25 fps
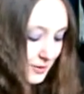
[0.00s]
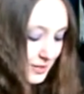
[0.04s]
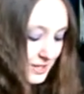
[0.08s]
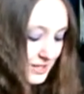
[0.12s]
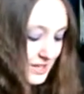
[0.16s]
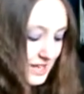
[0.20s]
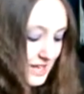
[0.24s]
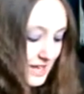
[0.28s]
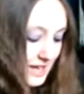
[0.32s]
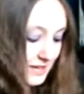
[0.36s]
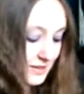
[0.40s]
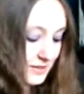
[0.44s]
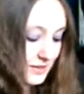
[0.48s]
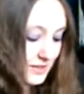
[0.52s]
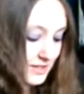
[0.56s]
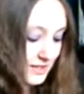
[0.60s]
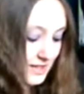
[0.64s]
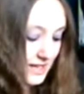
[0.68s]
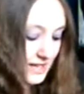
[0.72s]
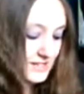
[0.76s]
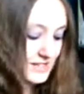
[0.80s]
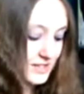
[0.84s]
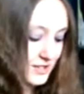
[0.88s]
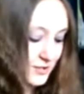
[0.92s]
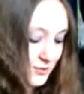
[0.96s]
Foley, yeah,
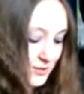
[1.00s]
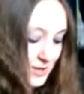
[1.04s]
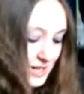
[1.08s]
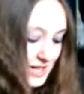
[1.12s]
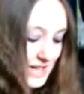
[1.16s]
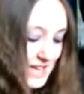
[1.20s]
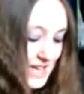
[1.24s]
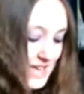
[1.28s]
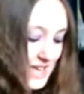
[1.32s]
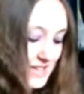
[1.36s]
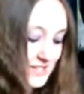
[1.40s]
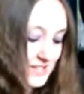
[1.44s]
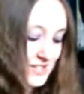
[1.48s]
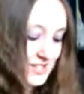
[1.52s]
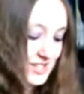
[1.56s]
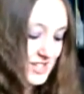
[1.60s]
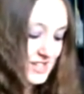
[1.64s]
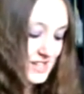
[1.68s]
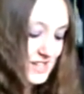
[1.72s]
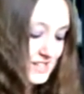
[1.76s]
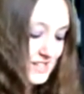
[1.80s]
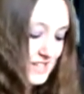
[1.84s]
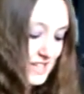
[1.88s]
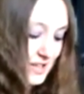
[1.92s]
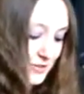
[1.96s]
gets in the ring. He
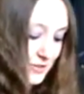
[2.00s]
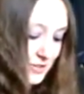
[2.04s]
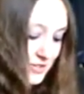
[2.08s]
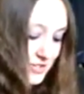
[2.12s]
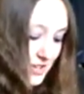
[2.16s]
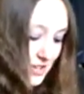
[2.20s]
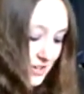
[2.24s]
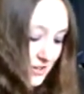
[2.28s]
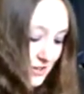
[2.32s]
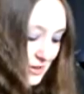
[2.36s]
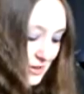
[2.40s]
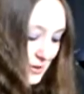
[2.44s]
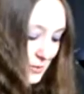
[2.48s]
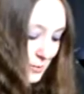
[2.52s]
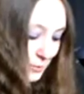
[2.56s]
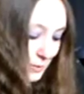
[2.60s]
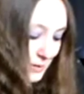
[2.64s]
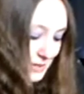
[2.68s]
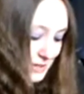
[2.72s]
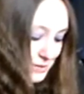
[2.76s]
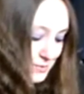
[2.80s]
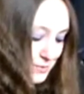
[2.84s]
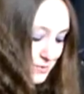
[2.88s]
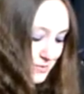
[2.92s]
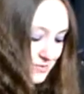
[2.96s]
gets a DDT Tunga
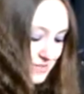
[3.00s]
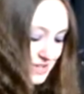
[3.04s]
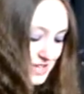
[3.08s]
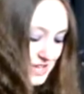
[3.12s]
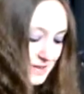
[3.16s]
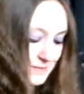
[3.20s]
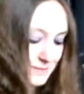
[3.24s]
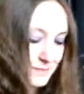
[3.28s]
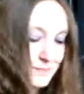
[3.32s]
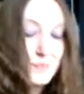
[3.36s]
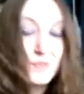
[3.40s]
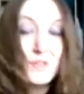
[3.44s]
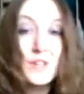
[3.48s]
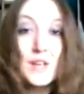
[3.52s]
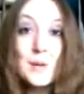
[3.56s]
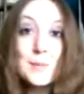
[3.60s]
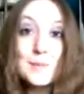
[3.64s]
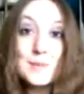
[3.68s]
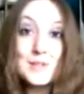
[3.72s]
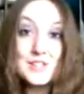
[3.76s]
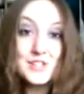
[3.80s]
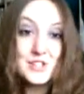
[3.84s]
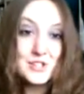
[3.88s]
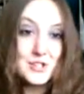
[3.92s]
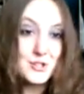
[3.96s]
and wins with the
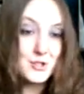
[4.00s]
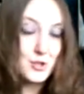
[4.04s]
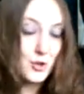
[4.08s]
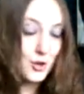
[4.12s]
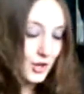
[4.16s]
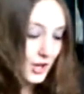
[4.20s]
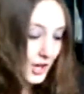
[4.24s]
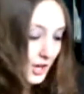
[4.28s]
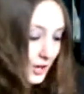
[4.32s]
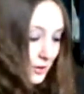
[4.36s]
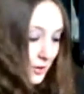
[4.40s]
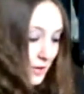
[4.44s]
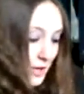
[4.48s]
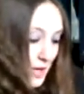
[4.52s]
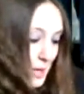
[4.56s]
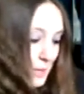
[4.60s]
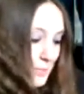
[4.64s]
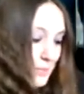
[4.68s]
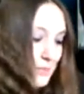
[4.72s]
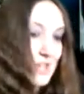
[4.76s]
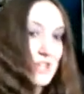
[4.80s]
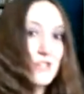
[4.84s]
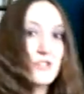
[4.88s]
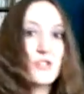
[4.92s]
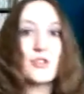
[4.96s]
Mr. Socko.
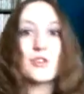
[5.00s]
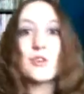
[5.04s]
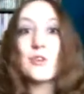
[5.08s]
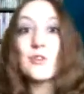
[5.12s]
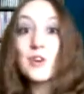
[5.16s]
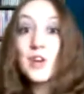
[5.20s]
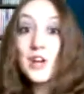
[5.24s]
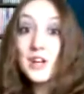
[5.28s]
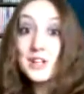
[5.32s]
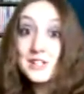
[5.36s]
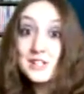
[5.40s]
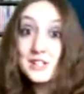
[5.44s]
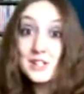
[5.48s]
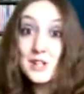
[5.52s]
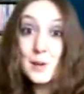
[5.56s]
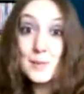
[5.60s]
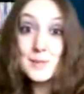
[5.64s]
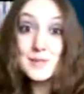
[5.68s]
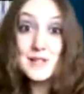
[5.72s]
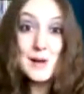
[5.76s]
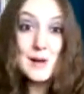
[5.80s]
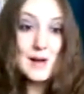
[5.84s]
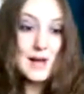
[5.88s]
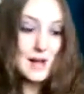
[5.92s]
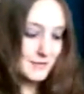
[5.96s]
But then John
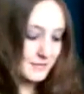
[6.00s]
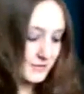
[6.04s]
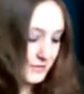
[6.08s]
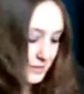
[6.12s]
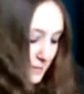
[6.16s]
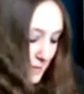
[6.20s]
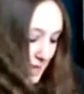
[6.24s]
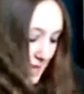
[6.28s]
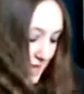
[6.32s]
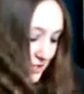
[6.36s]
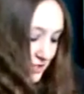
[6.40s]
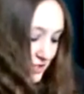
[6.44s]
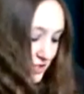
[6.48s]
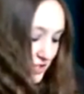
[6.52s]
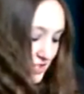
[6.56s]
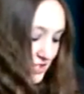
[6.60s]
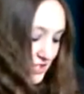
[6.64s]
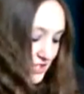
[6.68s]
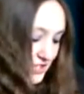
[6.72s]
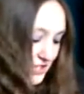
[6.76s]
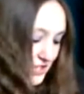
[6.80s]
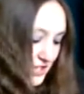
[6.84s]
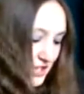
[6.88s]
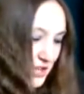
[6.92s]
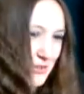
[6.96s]
Laurinaitis comes out after the
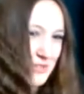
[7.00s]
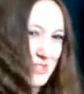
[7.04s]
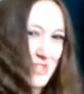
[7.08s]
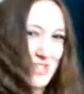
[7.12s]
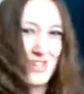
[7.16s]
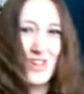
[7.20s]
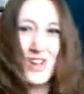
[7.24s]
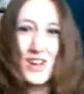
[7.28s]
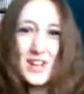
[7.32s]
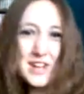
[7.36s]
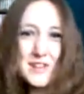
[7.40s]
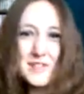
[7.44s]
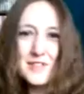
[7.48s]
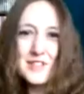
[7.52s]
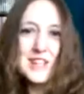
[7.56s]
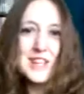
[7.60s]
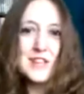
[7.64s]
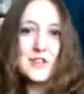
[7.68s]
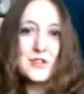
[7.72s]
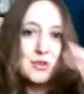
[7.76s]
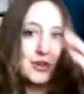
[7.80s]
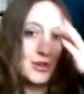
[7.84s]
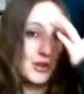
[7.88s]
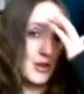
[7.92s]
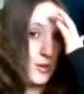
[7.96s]
match and, you know, says, I
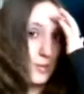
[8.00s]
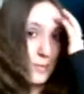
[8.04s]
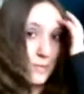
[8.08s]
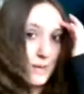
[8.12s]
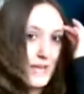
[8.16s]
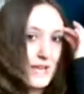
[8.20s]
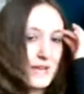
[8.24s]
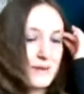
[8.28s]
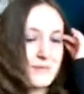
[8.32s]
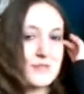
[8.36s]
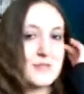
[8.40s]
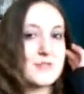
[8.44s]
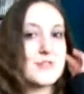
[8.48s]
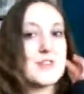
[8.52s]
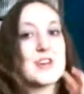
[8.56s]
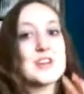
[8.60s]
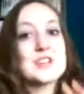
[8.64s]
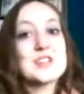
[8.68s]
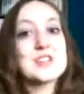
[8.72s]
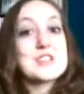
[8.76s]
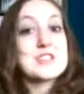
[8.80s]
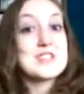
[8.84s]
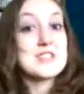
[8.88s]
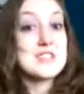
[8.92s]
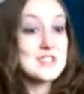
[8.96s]
never said you could compete, and
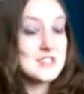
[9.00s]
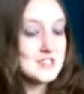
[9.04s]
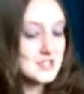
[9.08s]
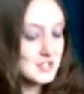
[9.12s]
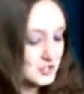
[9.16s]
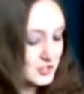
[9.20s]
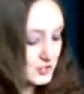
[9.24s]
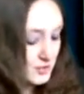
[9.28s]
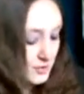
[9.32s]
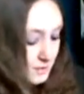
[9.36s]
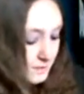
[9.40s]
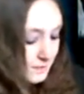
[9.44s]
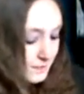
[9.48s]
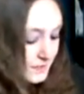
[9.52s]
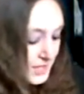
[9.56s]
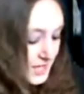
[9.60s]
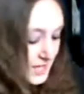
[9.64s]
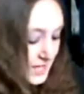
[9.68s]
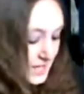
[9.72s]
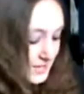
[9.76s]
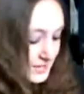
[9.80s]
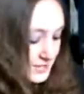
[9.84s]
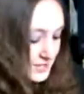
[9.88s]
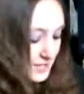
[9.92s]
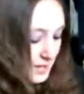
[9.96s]
reverses the decision.
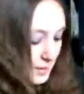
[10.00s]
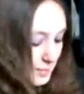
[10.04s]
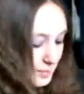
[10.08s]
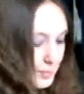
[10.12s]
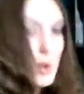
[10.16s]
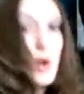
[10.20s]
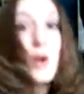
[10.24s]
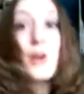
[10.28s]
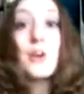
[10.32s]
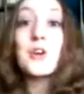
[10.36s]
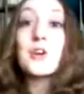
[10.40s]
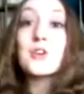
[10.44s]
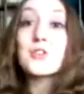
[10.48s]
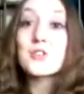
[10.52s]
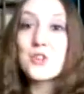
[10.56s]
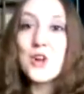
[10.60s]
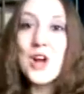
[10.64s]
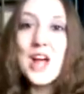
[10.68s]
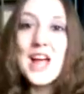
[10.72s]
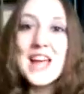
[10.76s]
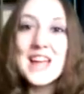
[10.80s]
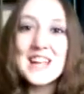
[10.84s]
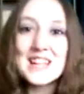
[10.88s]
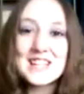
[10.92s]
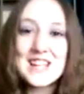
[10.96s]
So then Punk
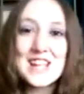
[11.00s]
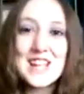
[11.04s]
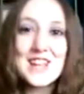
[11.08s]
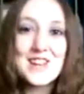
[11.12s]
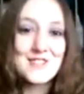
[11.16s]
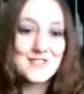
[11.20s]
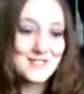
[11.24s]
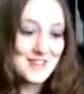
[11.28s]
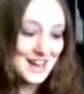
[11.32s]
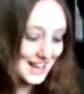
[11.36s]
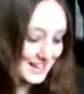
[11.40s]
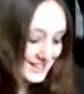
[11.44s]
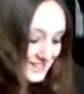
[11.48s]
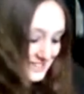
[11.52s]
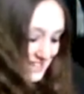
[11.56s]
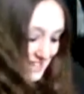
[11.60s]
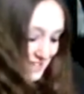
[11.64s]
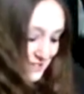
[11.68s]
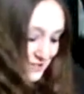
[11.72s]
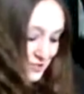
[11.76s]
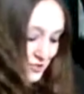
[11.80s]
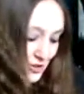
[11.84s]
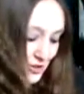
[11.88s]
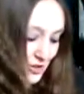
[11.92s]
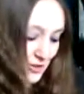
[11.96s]
goes crazy and
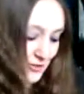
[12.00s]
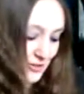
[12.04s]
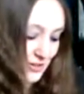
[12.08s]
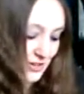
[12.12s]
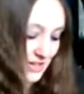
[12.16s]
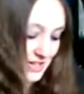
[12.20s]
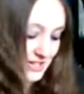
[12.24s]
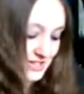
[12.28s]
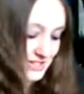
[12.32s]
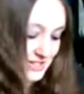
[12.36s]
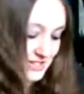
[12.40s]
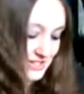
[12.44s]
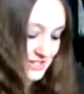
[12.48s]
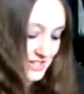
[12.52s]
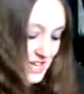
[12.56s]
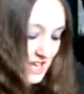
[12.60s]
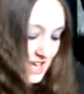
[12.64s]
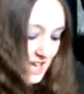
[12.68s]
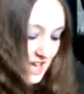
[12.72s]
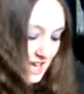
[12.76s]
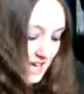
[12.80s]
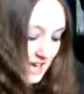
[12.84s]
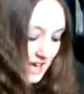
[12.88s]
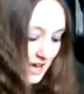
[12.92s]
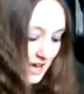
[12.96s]
rants against John Laurinaitis,